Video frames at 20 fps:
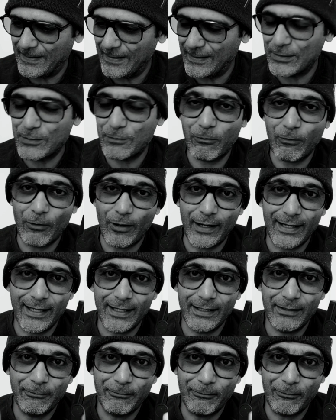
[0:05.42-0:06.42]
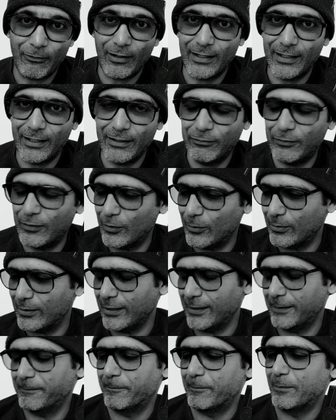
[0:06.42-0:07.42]
It's Friday, Friday
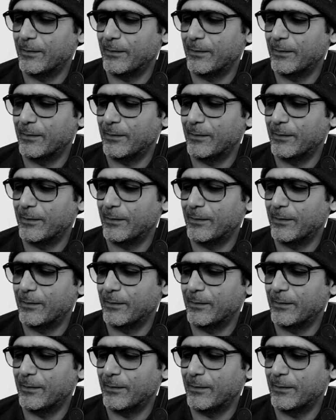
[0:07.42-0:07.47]
Fury.